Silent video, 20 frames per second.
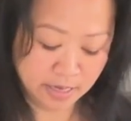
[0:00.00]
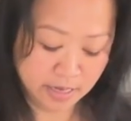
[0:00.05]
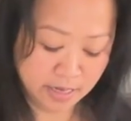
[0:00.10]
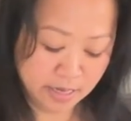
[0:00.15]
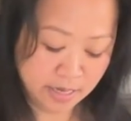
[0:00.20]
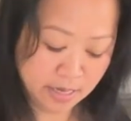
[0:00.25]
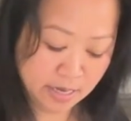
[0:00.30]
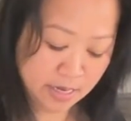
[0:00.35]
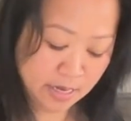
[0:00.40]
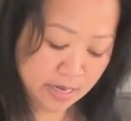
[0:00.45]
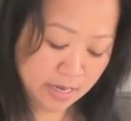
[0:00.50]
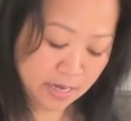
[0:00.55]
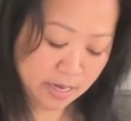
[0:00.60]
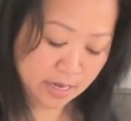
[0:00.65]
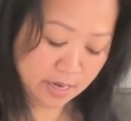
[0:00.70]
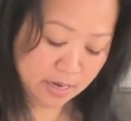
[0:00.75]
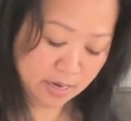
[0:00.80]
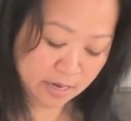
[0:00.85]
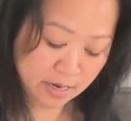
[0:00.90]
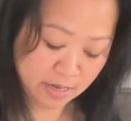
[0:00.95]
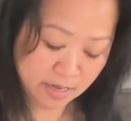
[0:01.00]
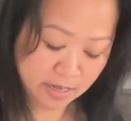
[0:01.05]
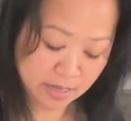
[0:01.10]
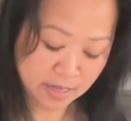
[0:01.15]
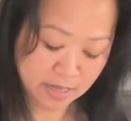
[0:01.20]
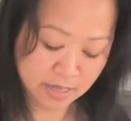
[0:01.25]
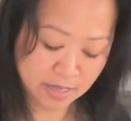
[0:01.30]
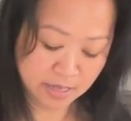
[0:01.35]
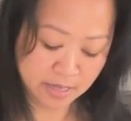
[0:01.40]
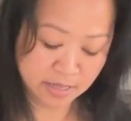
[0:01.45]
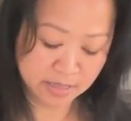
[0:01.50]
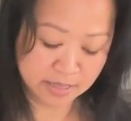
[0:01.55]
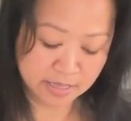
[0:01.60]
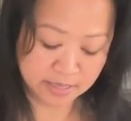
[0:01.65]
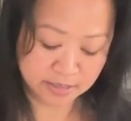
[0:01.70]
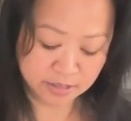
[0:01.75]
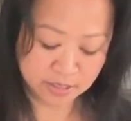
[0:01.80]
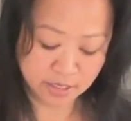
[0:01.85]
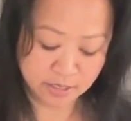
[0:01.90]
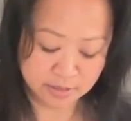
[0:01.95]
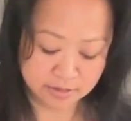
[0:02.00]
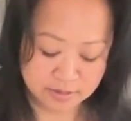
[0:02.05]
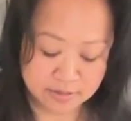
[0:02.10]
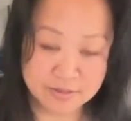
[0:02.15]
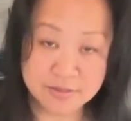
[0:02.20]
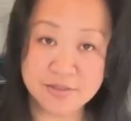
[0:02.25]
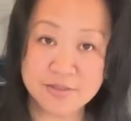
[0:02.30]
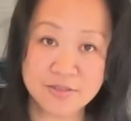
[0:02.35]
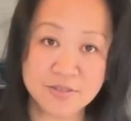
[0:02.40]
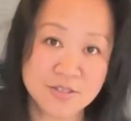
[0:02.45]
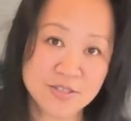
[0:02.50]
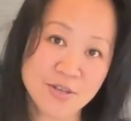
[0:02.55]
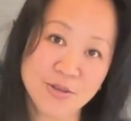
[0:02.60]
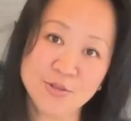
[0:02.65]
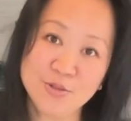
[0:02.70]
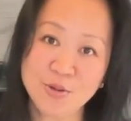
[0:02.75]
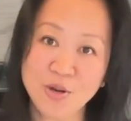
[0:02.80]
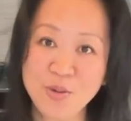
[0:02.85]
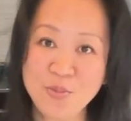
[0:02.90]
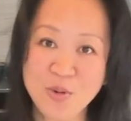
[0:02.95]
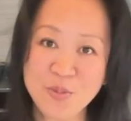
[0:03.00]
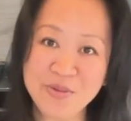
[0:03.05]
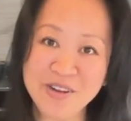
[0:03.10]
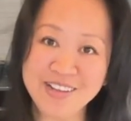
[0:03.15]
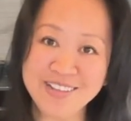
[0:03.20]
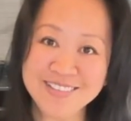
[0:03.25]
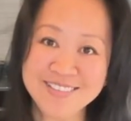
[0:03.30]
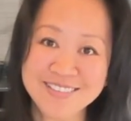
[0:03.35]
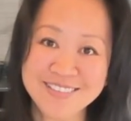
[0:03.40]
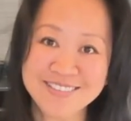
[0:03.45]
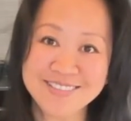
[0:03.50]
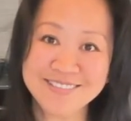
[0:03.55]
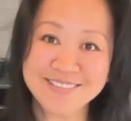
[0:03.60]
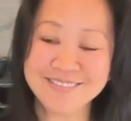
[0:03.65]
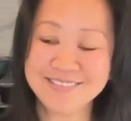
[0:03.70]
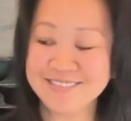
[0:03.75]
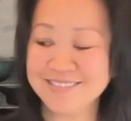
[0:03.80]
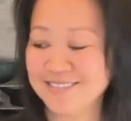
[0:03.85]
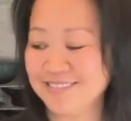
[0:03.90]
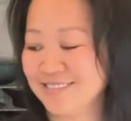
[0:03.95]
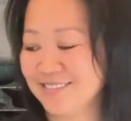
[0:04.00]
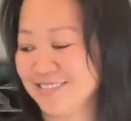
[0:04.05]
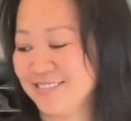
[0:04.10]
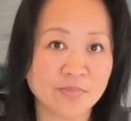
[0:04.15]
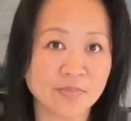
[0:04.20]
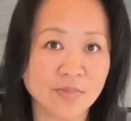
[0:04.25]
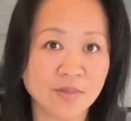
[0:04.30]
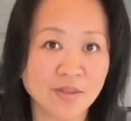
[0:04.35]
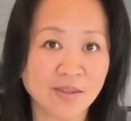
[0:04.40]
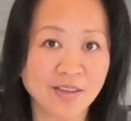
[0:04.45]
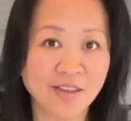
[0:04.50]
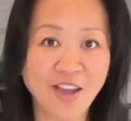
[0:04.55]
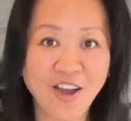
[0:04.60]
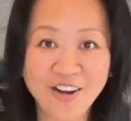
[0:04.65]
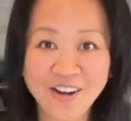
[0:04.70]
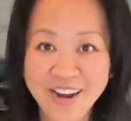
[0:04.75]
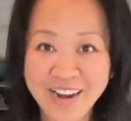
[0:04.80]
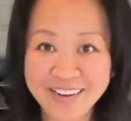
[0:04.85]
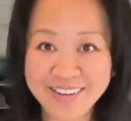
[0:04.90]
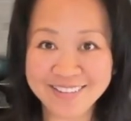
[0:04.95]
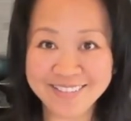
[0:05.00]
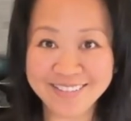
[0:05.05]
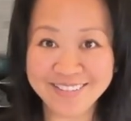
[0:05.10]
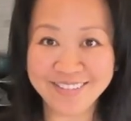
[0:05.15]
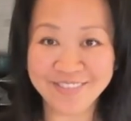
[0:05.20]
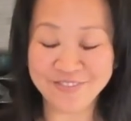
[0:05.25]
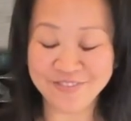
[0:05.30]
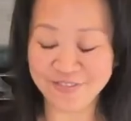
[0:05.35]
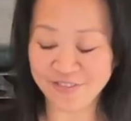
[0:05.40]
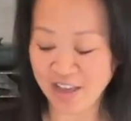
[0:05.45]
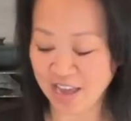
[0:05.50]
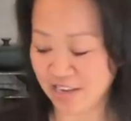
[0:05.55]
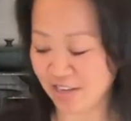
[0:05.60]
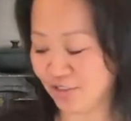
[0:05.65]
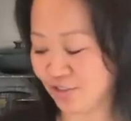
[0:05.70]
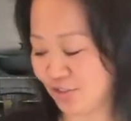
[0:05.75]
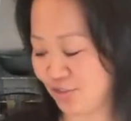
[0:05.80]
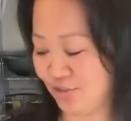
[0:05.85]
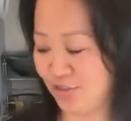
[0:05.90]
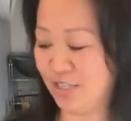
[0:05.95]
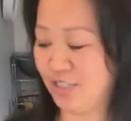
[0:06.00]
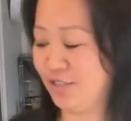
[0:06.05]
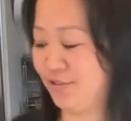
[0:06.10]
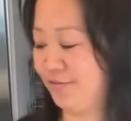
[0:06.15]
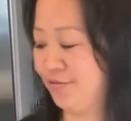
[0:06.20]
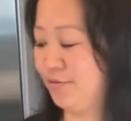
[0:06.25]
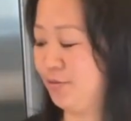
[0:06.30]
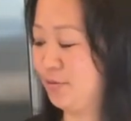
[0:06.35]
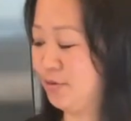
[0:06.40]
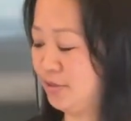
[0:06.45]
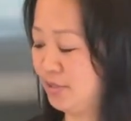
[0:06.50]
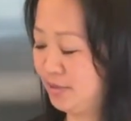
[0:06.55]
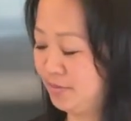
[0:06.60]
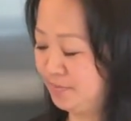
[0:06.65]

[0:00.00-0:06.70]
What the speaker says: And that's good. So 20 more minutes. All right, final stretch and fold.